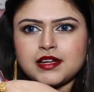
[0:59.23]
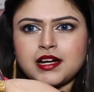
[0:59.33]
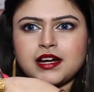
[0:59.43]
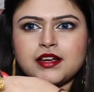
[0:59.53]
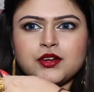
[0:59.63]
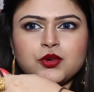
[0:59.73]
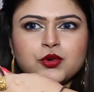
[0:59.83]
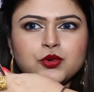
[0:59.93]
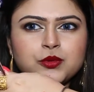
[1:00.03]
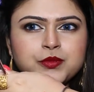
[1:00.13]
I
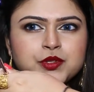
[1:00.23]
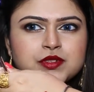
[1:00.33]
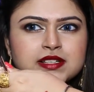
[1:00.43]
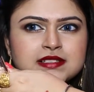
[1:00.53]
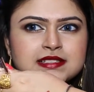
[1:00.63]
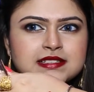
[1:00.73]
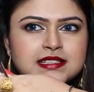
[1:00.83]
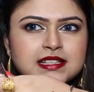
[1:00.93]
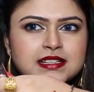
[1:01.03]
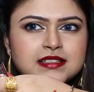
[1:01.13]
hope you can
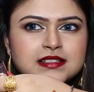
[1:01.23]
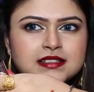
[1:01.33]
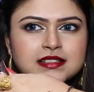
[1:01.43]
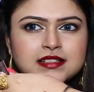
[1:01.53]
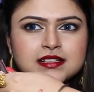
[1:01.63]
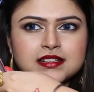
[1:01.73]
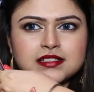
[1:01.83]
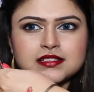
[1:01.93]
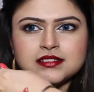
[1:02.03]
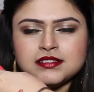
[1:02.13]
see the
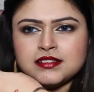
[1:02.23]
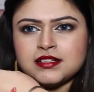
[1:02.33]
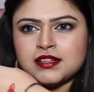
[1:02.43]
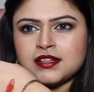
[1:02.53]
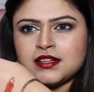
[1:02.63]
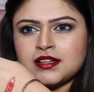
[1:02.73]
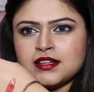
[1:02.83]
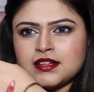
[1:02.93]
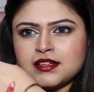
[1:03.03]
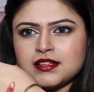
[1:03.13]
color.
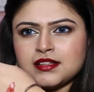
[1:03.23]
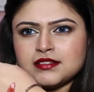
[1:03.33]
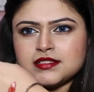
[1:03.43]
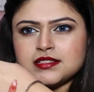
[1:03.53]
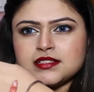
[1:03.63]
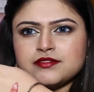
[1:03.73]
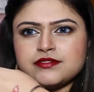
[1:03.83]
This is a